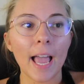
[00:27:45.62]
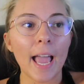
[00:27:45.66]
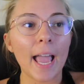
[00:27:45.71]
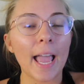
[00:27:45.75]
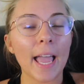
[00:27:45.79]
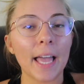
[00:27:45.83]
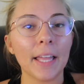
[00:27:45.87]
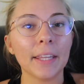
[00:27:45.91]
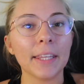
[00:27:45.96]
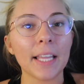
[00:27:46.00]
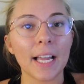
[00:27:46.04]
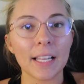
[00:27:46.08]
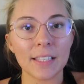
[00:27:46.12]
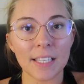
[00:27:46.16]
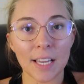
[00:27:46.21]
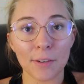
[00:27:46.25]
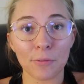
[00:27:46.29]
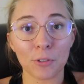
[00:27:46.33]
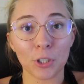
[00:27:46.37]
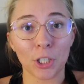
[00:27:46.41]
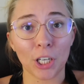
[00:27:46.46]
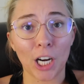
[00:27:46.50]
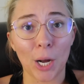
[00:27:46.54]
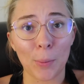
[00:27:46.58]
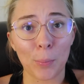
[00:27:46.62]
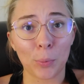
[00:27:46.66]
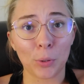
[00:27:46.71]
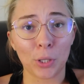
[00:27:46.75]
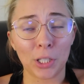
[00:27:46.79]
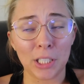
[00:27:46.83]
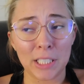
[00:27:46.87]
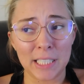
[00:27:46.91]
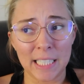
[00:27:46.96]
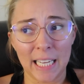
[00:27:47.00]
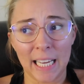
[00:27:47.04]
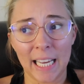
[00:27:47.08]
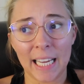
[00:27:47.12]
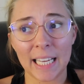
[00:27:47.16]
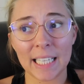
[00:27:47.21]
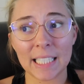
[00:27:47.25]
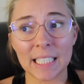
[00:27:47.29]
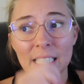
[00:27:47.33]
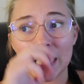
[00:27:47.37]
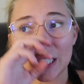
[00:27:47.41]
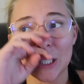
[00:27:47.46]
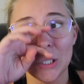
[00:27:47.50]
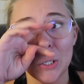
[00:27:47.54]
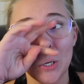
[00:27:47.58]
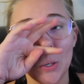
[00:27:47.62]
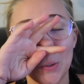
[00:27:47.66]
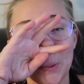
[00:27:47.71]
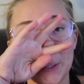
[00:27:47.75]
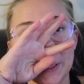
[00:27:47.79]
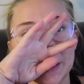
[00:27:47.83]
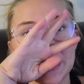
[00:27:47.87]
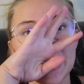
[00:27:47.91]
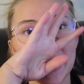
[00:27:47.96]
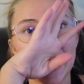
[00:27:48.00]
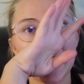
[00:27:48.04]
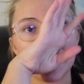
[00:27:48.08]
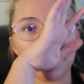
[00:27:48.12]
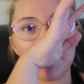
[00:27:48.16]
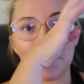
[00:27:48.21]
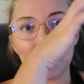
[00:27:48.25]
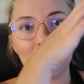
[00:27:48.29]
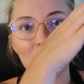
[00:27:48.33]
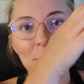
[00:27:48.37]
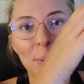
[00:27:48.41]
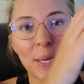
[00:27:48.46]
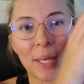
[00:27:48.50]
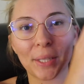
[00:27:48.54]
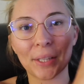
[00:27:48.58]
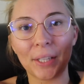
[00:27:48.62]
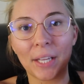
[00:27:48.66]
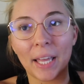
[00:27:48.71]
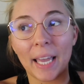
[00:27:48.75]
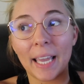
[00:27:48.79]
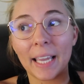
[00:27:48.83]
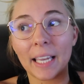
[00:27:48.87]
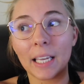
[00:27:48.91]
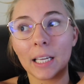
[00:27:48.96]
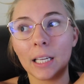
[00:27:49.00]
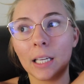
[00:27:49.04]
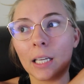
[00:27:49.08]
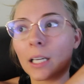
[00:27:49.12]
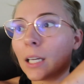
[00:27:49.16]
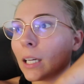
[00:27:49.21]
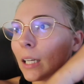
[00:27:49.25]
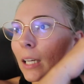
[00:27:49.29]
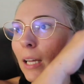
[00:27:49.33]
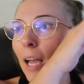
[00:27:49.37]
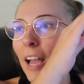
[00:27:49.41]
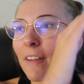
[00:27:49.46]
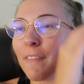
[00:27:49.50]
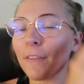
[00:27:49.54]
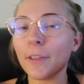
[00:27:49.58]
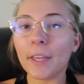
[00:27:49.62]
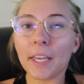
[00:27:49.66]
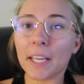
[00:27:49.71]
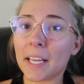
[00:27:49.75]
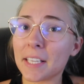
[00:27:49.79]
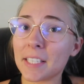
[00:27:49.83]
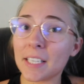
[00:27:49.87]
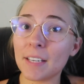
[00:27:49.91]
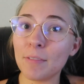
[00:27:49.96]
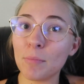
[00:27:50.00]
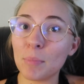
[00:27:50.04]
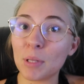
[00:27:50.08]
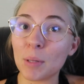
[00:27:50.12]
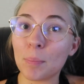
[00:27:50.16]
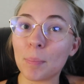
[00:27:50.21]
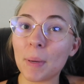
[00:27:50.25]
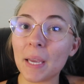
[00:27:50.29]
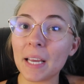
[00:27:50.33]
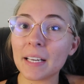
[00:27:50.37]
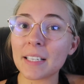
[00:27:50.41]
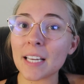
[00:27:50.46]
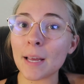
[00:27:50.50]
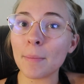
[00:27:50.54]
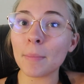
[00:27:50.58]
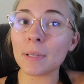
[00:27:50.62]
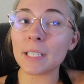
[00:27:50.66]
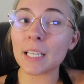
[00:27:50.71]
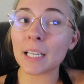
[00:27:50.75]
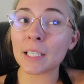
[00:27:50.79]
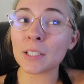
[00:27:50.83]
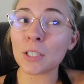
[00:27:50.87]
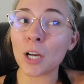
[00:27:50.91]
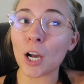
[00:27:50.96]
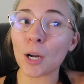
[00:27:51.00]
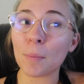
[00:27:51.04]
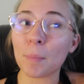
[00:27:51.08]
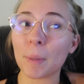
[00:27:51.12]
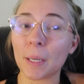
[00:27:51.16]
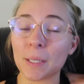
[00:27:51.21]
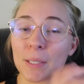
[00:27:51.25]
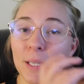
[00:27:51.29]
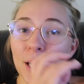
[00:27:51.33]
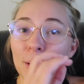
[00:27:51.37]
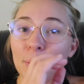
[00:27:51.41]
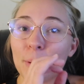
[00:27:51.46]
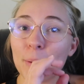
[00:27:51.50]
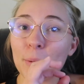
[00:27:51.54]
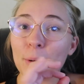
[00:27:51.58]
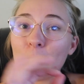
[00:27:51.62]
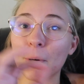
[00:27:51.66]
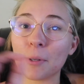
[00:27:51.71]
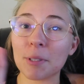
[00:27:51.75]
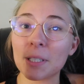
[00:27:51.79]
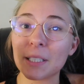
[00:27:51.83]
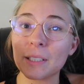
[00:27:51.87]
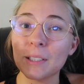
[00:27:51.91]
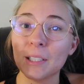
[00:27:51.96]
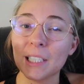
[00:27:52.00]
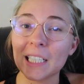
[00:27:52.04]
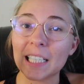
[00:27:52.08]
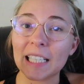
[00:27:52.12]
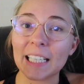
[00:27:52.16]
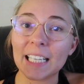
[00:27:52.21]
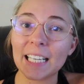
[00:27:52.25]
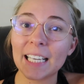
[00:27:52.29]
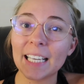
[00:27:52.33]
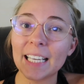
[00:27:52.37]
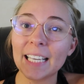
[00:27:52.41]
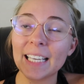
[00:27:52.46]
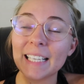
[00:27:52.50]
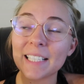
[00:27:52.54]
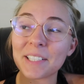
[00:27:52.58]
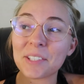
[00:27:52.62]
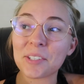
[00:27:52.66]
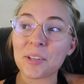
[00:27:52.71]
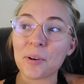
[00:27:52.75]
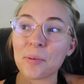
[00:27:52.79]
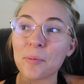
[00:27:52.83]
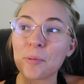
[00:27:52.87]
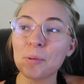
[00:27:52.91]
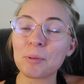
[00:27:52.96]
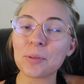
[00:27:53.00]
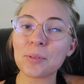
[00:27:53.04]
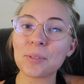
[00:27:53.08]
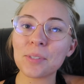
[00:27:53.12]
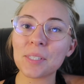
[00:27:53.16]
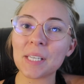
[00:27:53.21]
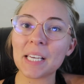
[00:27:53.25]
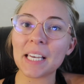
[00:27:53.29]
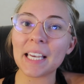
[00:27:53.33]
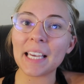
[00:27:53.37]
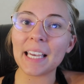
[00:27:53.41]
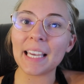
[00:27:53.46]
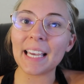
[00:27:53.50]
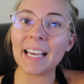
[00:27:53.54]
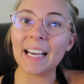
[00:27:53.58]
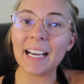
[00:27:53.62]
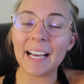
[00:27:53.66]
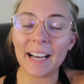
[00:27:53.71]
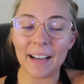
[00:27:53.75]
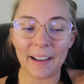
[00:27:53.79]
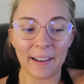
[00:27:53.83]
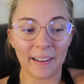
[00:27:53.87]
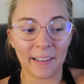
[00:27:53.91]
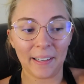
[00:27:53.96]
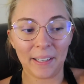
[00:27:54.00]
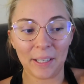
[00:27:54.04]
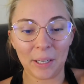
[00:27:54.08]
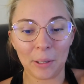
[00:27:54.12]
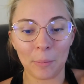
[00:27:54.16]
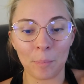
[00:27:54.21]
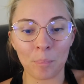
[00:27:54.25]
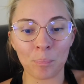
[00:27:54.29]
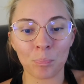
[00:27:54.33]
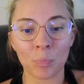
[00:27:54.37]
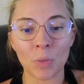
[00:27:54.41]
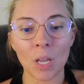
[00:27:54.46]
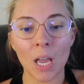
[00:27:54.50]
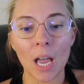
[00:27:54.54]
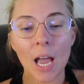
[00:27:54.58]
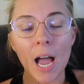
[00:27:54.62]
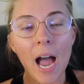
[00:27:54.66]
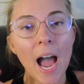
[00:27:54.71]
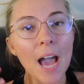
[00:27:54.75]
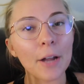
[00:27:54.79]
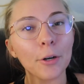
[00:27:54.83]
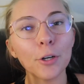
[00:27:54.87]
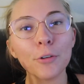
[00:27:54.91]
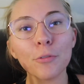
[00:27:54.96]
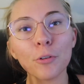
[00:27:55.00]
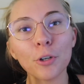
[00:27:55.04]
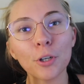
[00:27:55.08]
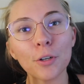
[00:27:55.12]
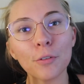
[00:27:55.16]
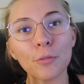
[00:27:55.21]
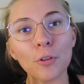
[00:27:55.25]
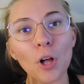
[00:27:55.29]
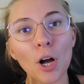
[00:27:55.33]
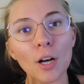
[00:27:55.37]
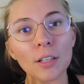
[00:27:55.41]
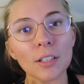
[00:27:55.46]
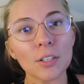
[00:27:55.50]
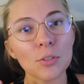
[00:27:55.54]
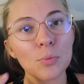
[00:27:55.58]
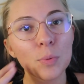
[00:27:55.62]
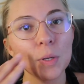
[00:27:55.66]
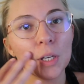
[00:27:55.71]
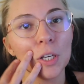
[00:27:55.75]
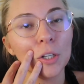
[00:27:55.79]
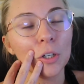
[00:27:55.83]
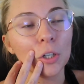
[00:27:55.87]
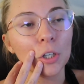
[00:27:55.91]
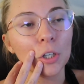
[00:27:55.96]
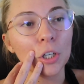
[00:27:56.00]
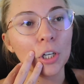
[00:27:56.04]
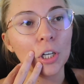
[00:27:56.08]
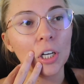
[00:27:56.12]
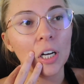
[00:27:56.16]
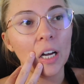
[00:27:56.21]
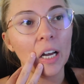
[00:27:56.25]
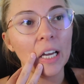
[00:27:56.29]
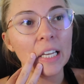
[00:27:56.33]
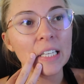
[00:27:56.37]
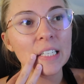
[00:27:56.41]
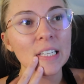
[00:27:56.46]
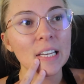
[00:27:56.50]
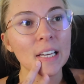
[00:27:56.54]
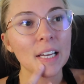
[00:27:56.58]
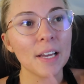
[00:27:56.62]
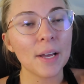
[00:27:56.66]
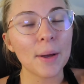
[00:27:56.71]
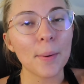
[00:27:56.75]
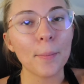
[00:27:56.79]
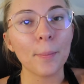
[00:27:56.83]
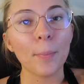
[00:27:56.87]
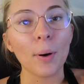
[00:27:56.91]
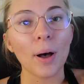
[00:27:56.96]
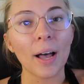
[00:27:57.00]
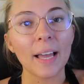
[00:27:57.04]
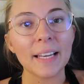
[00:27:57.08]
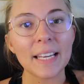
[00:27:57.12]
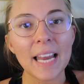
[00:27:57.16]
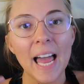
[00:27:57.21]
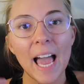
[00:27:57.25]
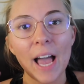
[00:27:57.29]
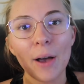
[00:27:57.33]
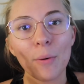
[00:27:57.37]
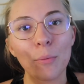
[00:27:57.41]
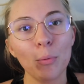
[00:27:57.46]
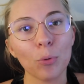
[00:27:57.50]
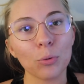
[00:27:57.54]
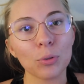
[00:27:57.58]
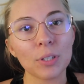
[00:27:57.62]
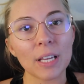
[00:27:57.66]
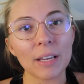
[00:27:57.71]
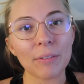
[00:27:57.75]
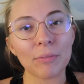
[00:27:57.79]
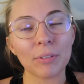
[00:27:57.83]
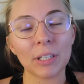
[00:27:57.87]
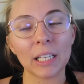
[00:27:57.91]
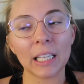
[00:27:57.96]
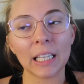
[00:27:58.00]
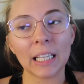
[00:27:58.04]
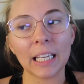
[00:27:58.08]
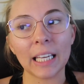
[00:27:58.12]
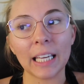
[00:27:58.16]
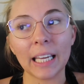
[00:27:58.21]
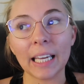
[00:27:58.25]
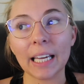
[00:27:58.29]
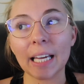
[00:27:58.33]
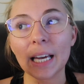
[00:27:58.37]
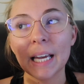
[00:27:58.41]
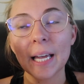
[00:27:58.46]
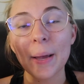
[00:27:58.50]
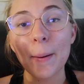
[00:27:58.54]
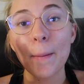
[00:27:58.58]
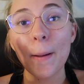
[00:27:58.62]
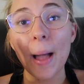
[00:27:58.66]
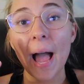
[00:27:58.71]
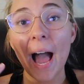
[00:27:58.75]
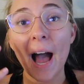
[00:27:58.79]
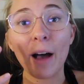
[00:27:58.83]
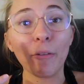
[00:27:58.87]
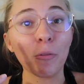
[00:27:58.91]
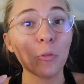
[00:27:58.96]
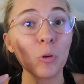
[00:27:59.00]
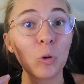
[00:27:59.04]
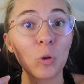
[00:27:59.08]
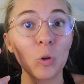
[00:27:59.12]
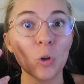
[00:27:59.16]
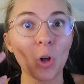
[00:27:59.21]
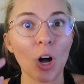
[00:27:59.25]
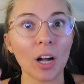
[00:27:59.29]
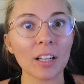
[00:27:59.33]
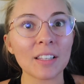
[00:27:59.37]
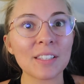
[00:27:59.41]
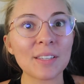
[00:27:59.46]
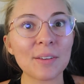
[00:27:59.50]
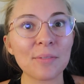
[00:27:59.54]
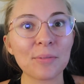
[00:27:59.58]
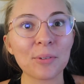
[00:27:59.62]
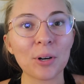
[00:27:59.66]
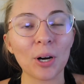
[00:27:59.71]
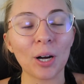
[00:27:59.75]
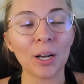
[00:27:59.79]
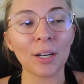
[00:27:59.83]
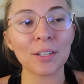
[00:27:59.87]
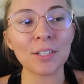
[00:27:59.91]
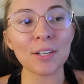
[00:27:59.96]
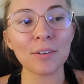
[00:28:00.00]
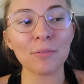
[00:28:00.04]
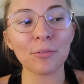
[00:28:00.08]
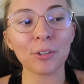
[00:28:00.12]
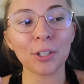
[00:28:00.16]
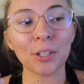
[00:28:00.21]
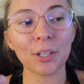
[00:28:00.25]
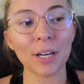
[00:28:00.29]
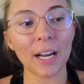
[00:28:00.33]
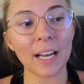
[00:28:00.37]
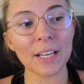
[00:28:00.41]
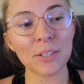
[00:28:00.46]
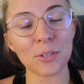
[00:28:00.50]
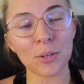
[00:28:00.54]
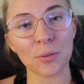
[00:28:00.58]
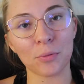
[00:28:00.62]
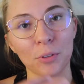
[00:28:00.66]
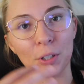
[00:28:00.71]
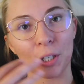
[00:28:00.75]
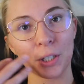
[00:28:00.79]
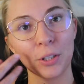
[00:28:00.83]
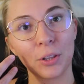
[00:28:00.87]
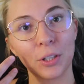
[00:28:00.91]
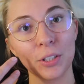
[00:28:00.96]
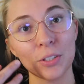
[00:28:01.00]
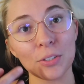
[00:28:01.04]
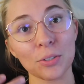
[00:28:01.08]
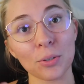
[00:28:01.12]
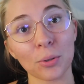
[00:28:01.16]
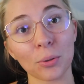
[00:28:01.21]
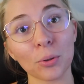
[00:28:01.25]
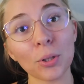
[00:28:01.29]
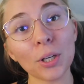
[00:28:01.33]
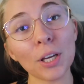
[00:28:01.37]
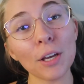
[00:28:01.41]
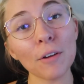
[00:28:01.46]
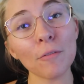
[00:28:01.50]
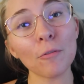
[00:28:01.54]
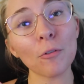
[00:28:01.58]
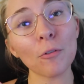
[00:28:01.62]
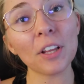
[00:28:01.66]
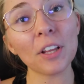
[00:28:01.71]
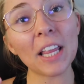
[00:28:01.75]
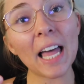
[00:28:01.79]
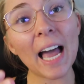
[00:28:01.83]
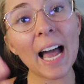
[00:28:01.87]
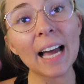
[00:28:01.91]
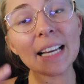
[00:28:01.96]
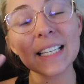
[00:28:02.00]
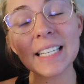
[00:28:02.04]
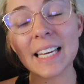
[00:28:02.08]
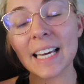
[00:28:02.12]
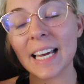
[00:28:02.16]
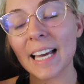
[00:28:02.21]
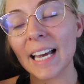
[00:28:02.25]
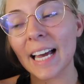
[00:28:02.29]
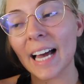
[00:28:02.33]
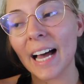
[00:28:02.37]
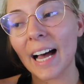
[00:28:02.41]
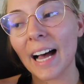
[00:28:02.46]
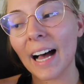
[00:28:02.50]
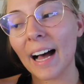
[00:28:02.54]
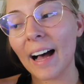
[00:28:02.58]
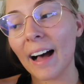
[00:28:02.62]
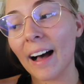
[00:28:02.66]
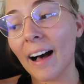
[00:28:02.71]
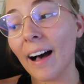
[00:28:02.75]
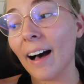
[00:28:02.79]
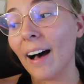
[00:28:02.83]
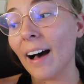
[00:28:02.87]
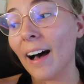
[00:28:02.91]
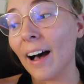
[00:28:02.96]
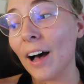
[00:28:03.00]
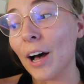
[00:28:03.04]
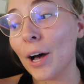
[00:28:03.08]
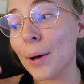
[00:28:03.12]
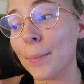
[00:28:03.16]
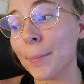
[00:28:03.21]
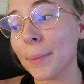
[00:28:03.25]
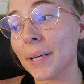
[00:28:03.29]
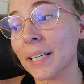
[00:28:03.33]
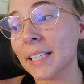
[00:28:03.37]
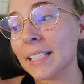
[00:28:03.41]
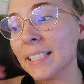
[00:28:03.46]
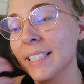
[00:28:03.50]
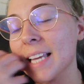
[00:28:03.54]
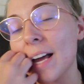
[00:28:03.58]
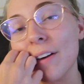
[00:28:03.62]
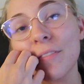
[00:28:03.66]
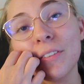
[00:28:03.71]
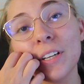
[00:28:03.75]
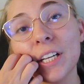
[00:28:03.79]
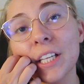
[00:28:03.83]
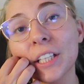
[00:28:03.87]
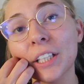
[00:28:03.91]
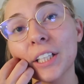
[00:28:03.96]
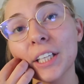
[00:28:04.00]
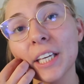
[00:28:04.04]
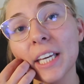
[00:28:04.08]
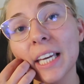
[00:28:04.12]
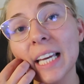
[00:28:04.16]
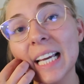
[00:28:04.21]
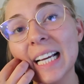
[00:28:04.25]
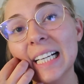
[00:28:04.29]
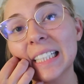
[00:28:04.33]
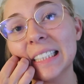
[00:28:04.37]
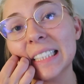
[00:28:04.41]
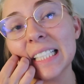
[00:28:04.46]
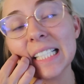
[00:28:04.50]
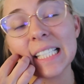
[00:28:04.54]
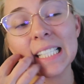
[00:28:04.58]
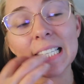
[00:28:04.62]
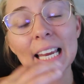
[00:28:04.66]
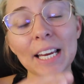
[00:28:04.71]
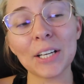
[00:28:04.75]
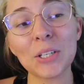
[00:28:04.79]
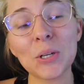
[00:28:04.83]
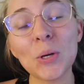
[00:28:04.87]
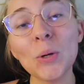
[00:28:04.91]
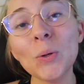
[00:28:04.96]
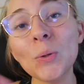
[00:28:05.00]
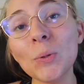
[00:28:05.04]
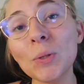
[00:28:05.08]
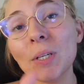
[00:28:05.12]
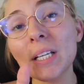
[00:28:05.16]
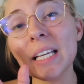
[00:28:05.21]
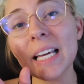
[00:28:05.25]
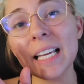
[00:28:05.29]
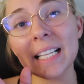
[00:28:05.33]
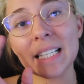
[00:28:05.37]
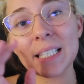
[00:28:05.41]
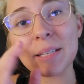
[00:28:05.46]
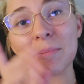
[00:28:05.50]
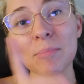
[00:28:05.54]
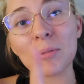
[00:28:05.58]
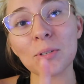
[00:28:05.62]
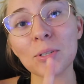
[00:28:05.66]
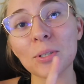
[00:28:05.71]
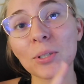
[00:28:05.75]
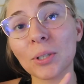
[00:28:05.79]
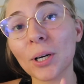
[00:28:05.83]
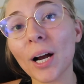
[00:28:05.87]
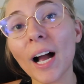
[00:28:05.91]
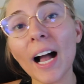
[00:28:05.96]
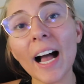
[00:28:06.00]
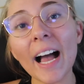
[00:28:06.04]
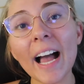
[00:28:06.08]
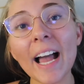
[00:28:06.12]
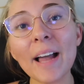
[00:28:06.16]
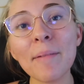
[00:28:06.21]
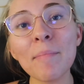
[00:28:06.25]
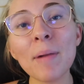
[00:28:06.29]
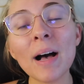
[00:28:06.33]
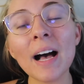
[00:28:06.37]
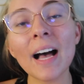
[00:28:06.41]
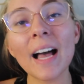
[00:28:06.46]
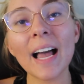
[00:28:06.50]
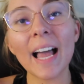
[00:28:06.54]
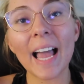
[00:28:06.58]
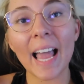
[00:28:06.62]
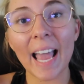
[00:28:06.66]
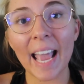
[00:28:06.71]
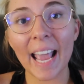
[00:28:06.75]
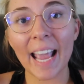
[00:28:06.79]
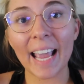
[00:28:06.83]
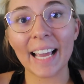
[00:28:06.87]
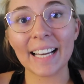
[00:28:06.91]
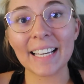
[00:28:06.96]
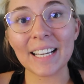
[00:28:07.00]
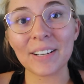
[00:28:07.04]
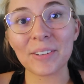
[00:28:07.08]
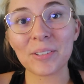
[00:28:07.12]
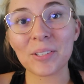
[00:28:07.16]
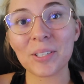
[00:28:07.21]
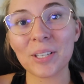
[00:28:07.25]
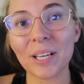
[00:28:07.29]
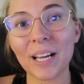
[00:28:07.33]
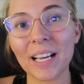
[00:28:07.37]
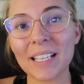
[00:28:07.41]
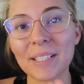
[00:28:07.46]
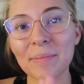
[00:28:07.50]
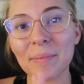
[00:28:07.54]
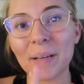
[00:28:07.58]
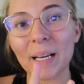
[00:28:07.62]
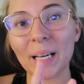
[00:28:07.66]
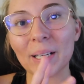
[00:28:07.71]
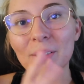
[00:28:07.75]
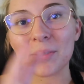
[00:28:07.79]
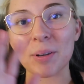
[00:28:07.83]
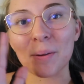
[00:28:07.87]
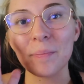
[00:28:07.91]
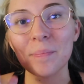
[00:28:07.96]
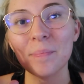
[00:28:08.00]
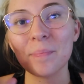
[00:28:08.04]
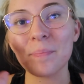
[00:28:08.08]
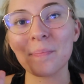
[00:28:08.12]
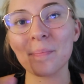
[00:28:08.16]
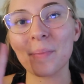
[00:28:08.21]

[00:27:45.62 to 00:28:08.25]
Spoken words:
And that's after a couple of days. So it's not even been like, I feel like it hasn't even been the peak time of TikTok, because a lot of people go on TikTok at night. So we'll see. I don't know if we're gonna vlog this weekend or not, but I will definitely have lots of content for you guys. So if you're looking that, definitely stay tuned and subscribe, and I will see you guys in my next one.